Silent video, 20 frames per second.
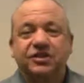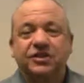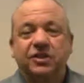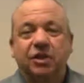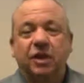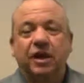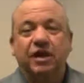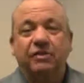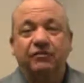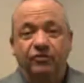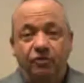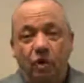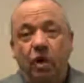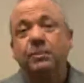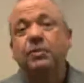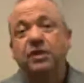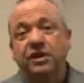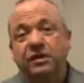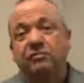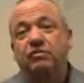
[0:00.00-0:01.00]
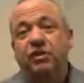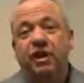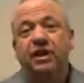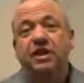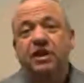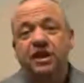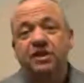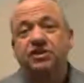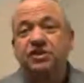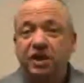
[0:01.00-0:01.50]
and formerly
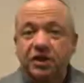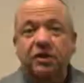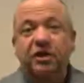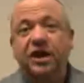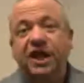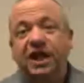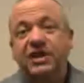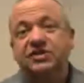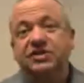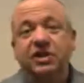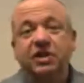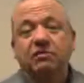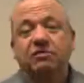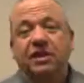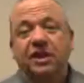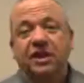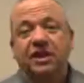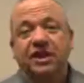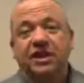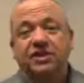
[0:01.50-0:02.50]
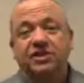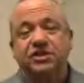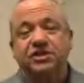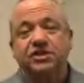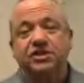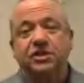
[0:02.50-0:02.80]
regulations, under Glass-Steagall regulations.